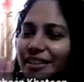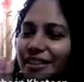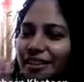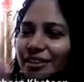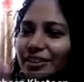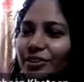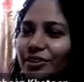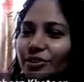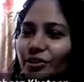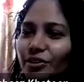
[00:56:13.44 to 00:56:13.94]
take
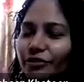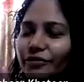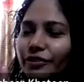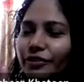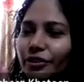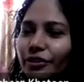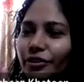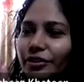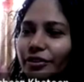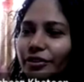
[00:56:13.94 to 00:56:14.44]
care of
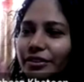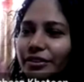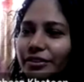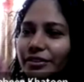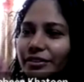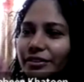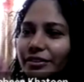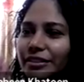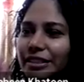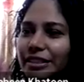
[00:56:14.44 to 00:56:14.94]
your
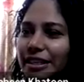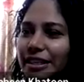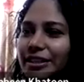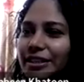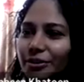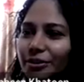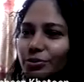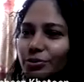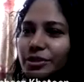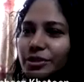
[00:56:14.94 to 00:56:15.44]
uh, daily
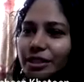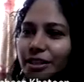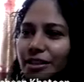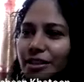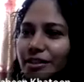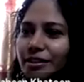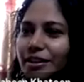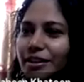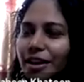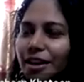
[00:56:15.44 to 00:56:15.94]

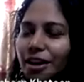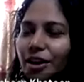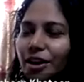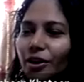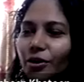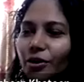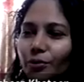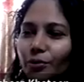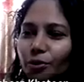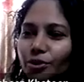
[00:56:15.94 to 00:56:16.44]
routine
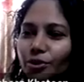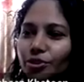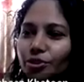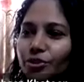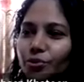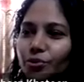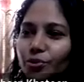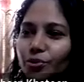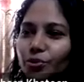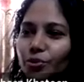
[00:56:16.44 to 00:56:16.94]
on what mm.
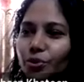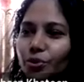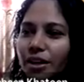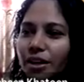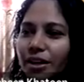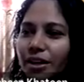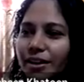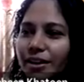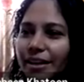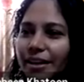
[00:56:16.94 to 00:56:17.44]
you
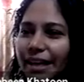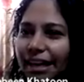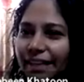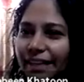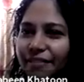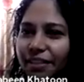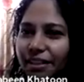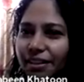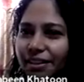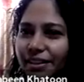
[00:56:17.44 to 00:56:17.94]
are
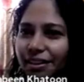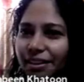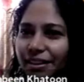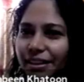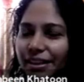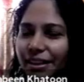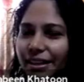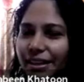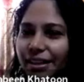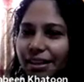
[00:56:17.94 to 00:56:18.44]
having.
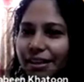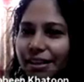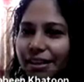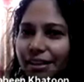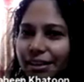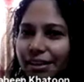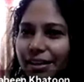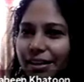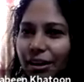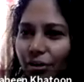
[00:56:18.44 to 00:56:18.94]

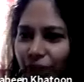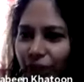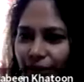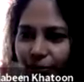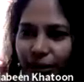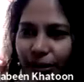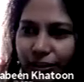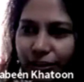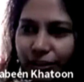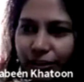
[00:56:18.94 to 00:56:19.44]
Uh, now, let
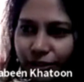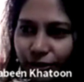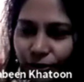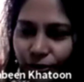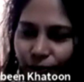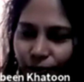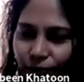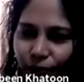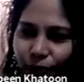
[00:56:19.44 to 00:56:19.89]
me ask you